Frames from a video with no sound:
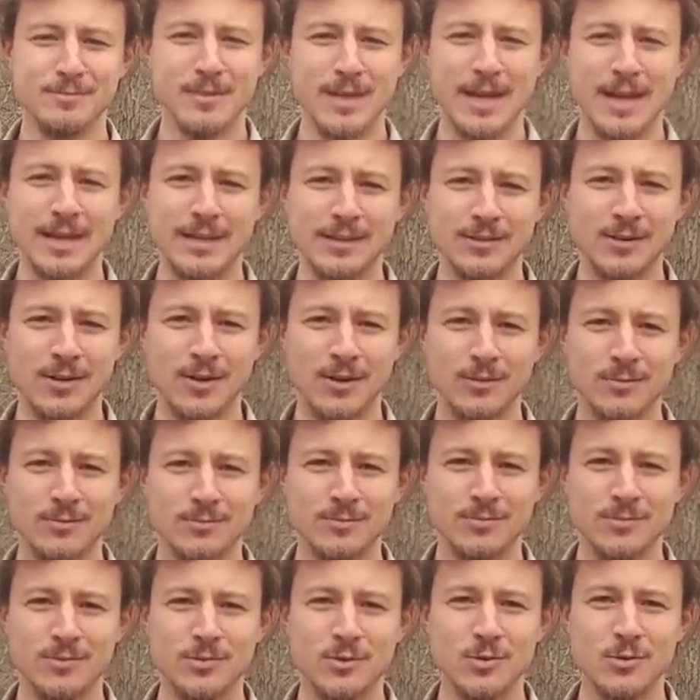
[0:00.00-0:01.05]
I don't know,
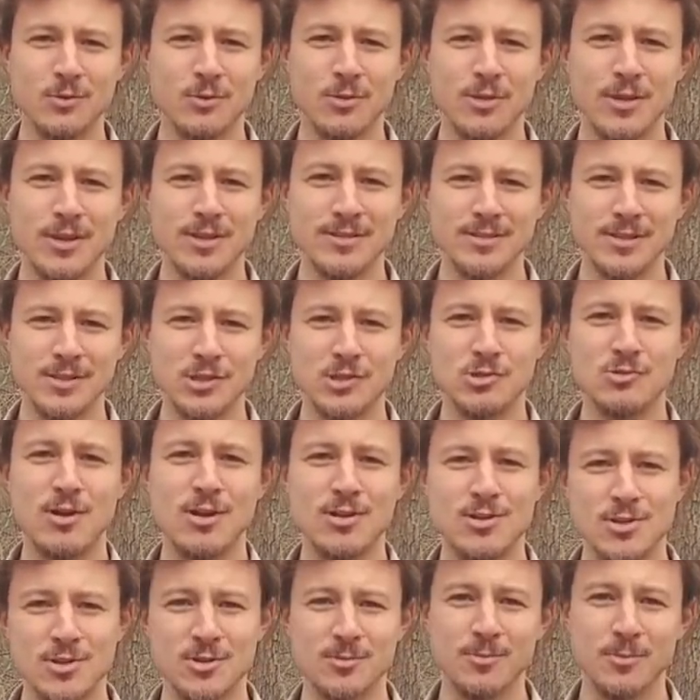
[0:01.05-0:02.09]
do things that
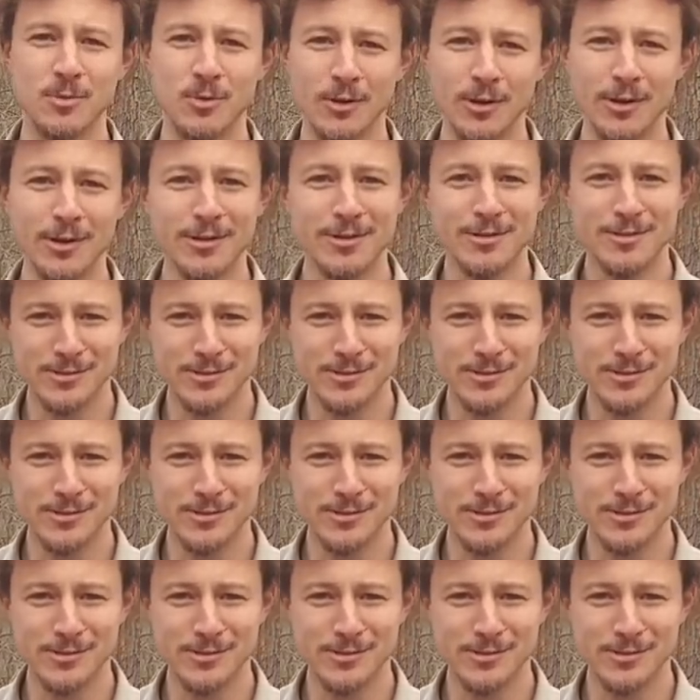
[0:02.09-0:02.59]
stretch it more.